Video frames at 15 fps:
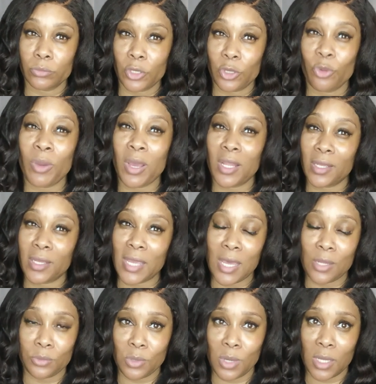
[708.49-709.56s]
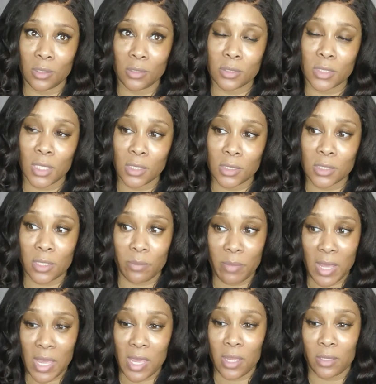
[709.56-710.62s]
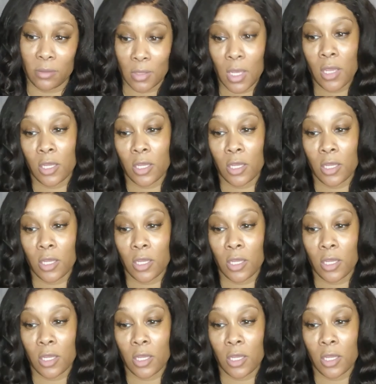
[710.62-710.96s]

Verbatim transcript: And you probably like, how do all those colors combine?